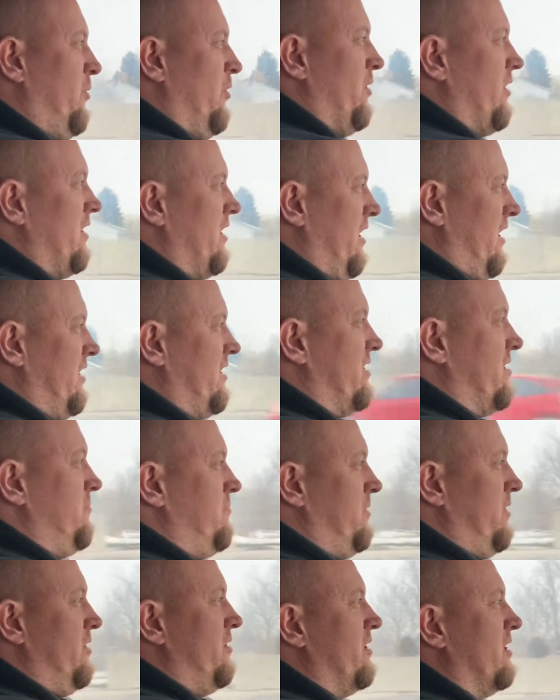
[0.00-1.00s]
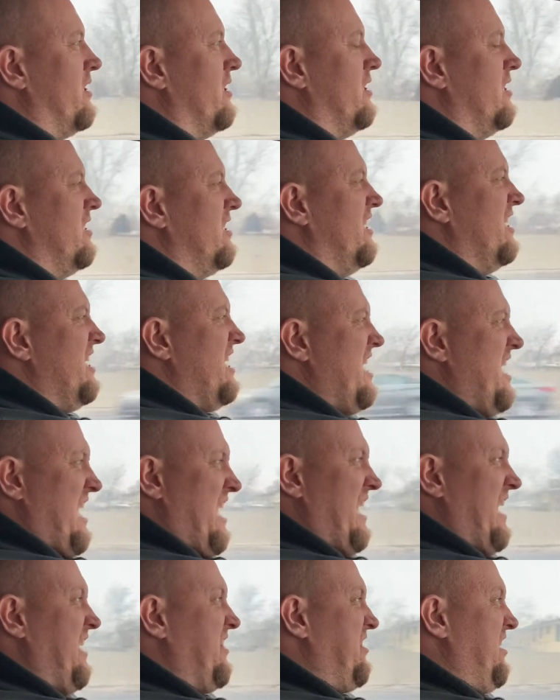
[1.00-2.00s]
port on the computer.
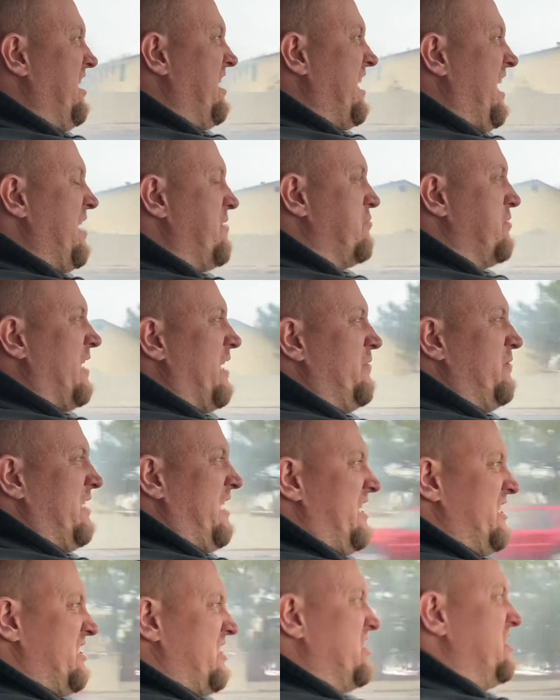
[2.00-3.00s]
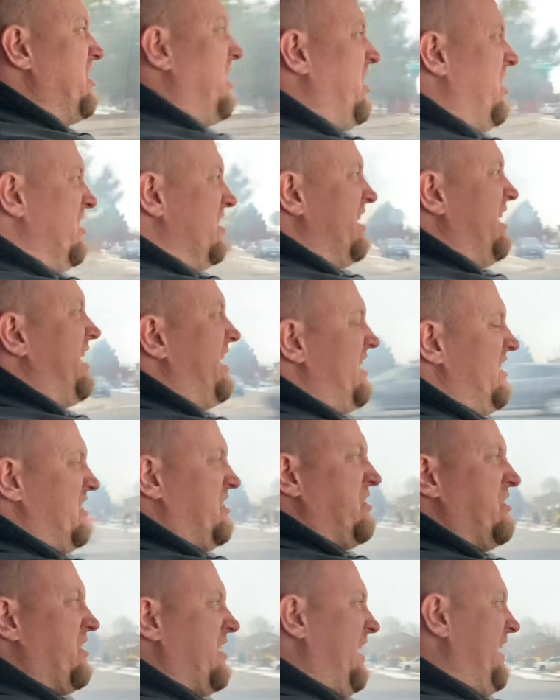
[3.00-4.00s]
I think I probably installed it
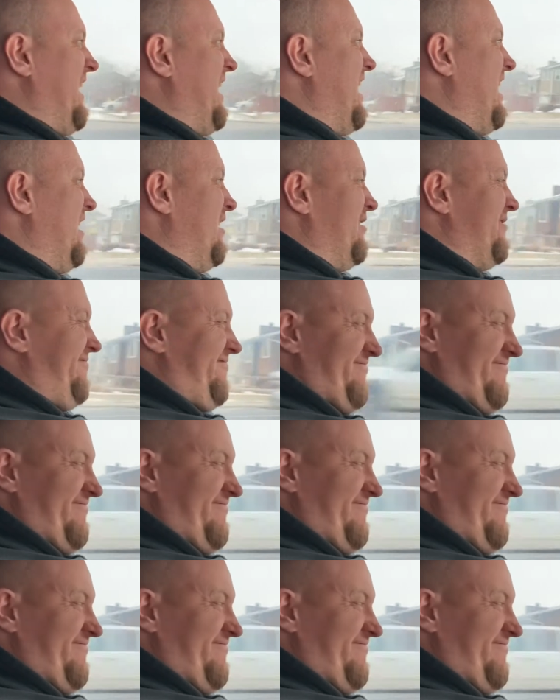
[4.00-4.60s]
and took it out